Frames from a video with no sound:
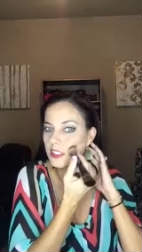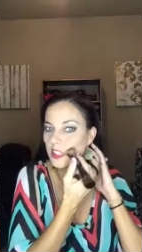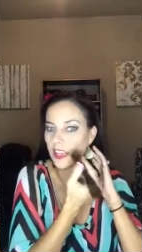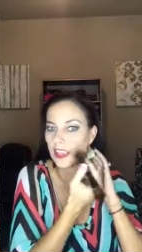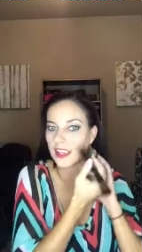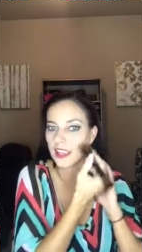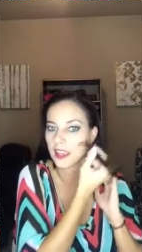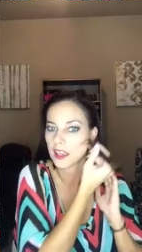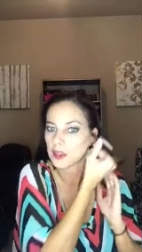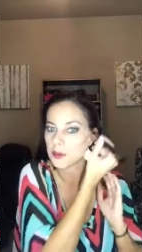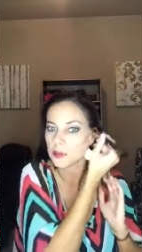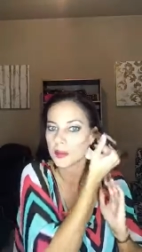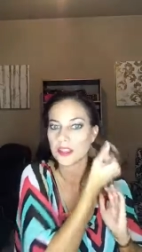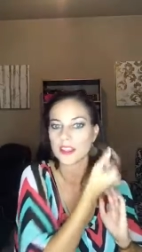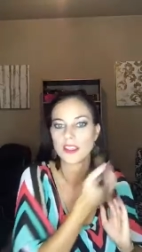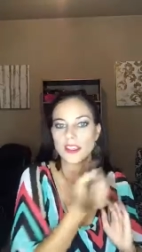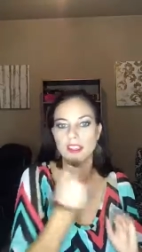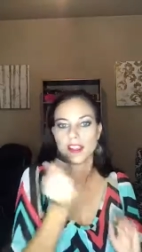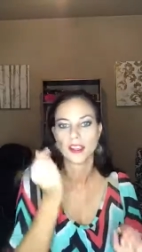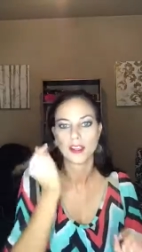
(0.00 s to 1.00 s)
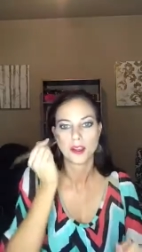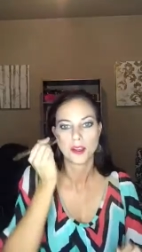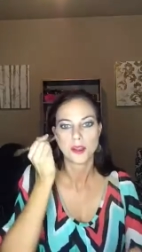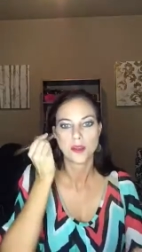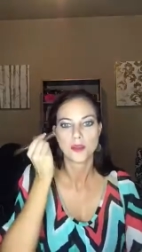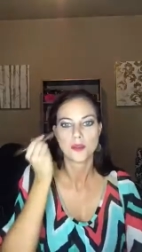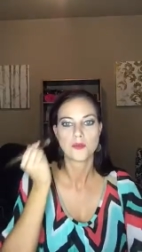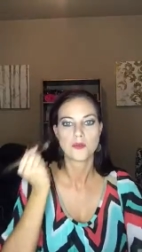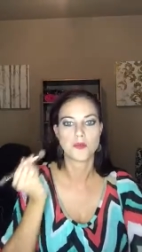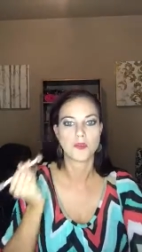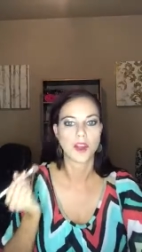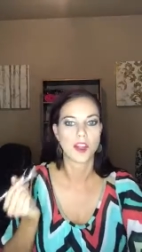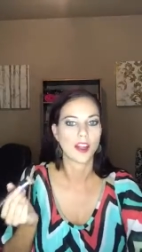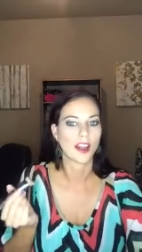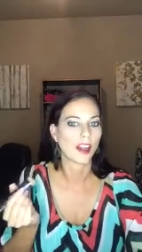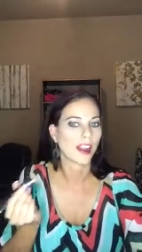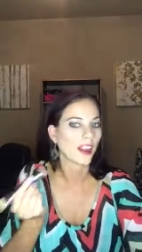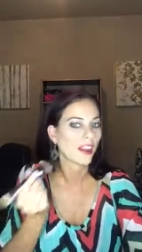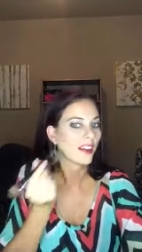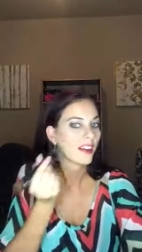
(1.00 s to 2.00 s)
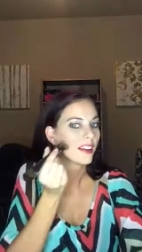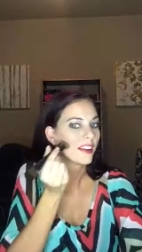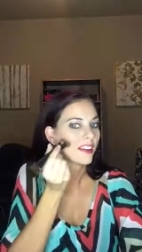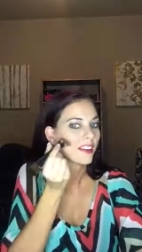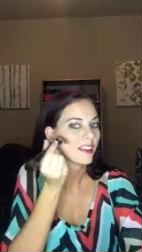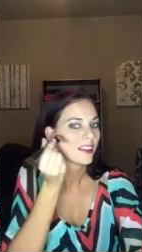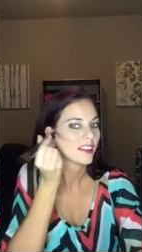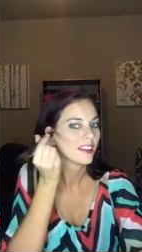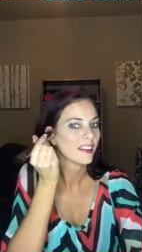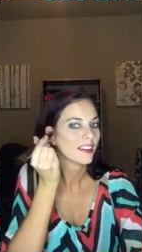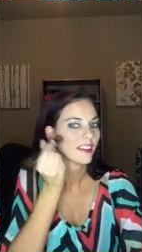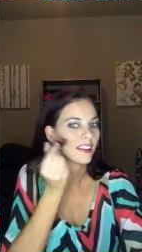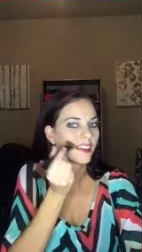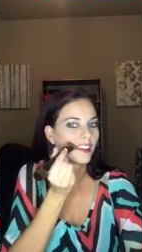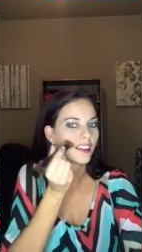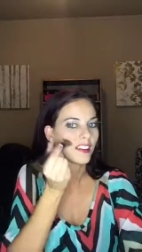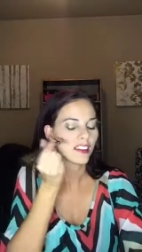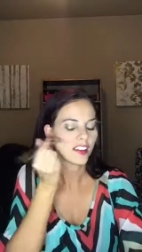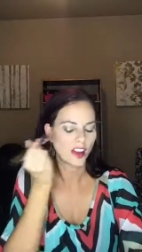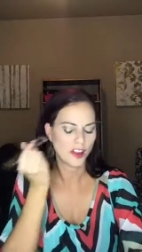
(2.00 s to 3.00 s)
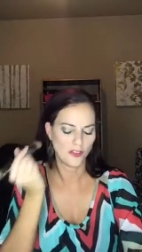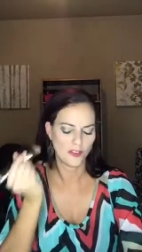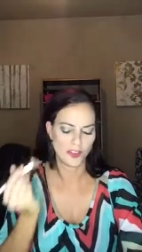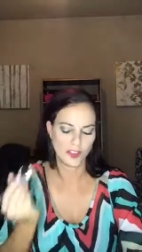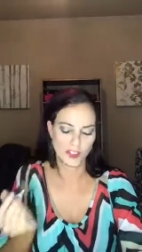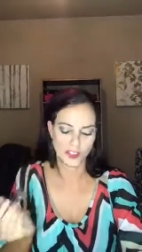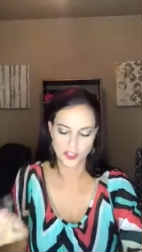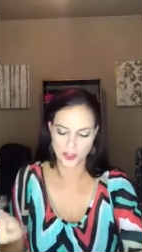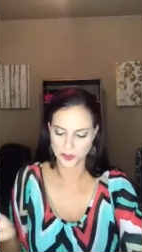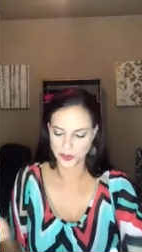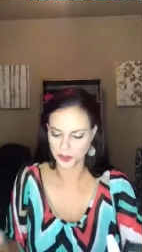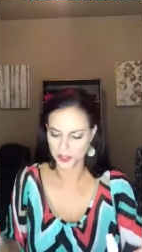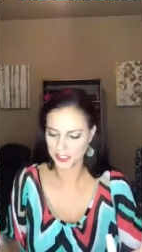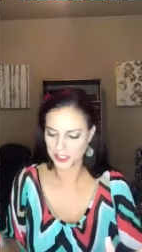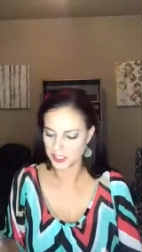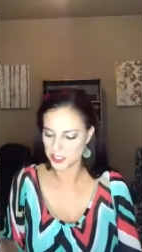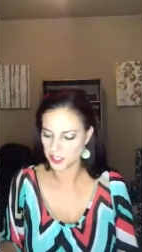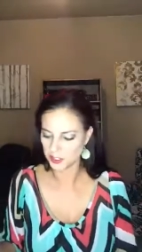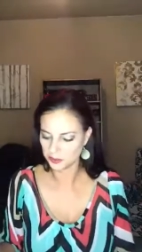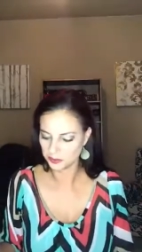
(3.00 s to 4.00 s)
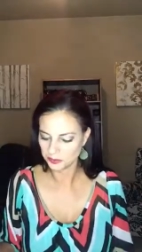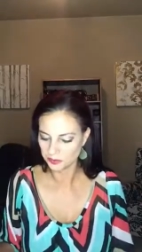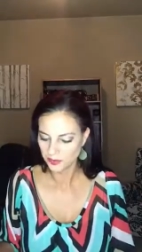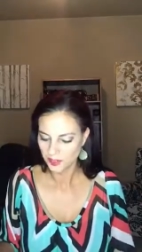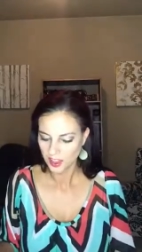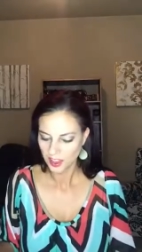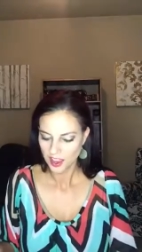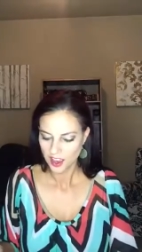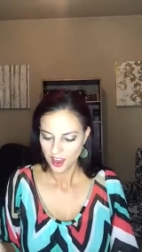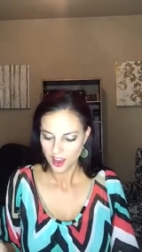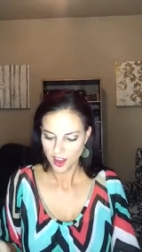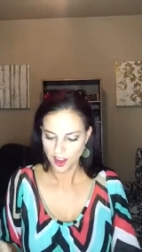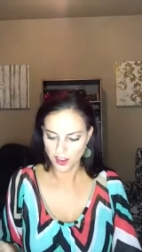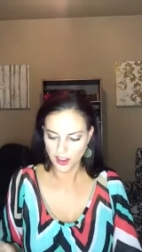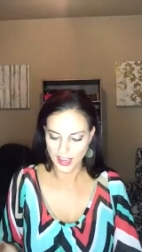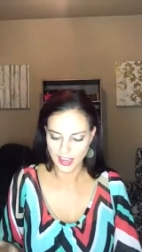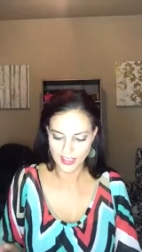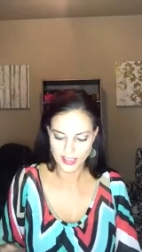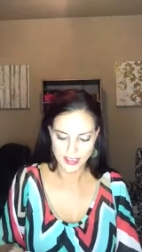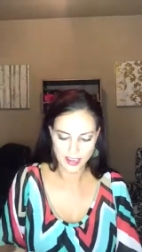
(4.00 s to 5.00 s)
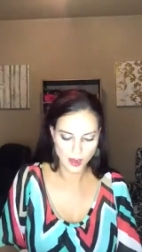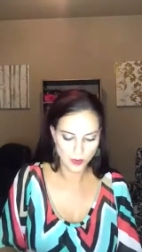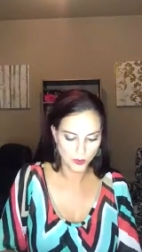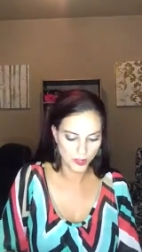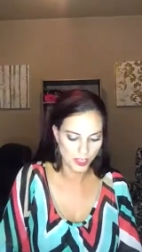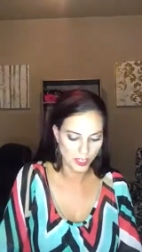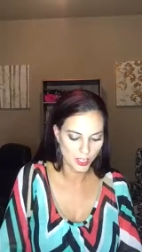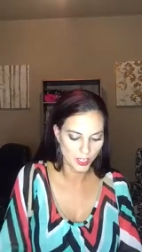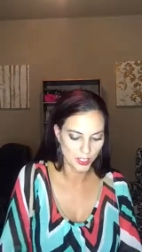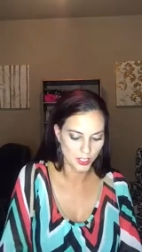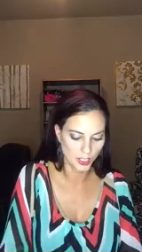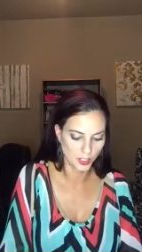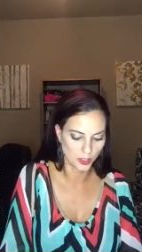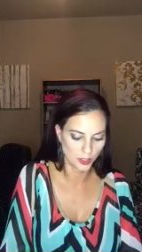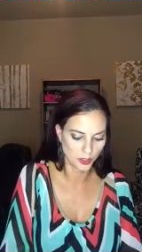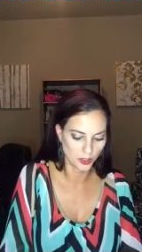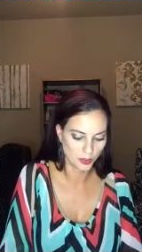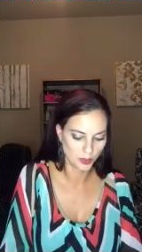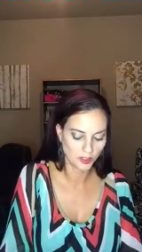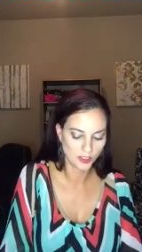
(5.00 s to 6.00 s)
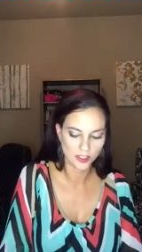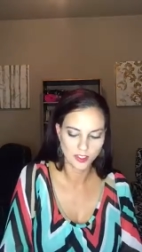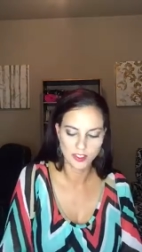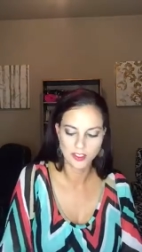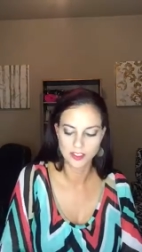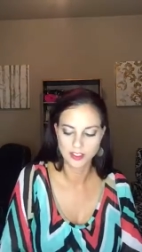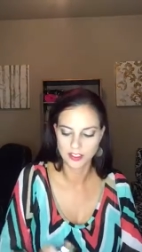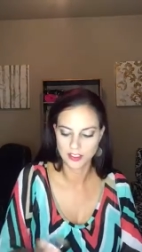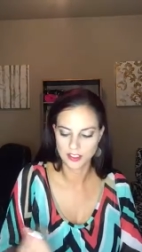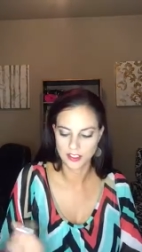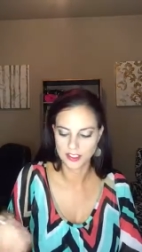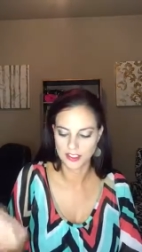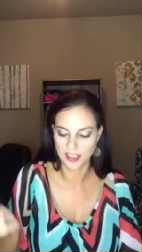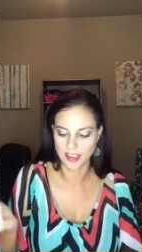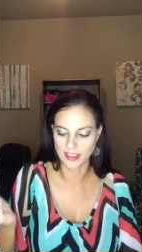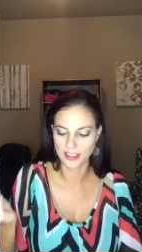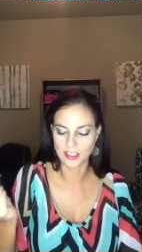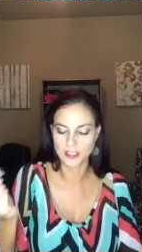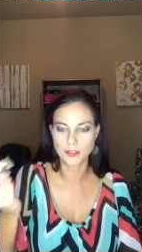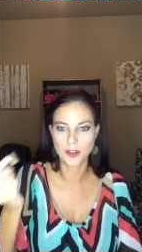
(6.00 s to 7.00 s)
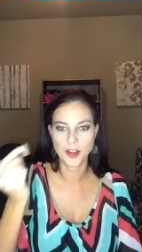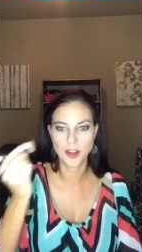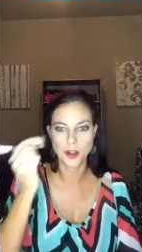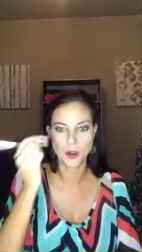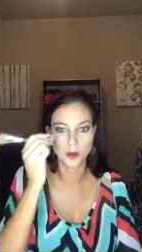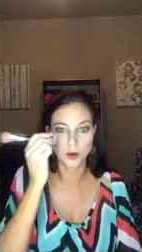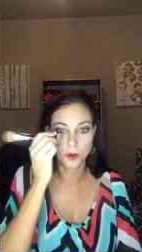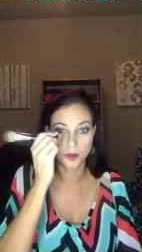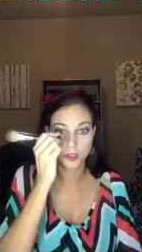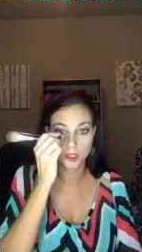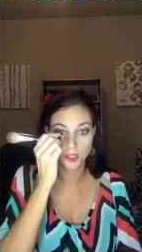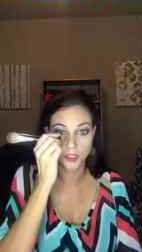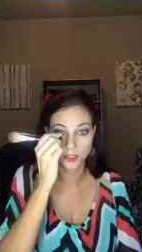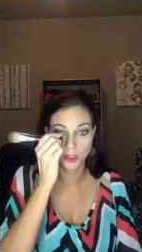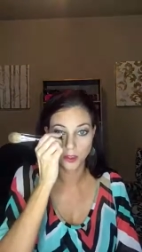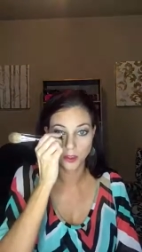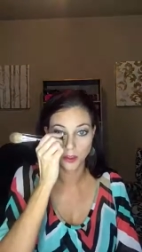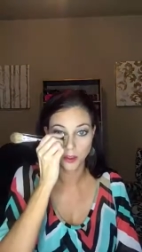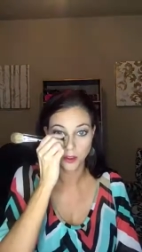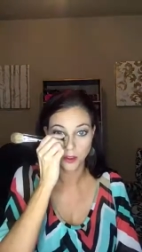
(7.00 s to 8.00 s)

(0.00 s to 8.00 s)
as I can, but very, I feel so good too. All right, now we're gonna do the sides of our nose.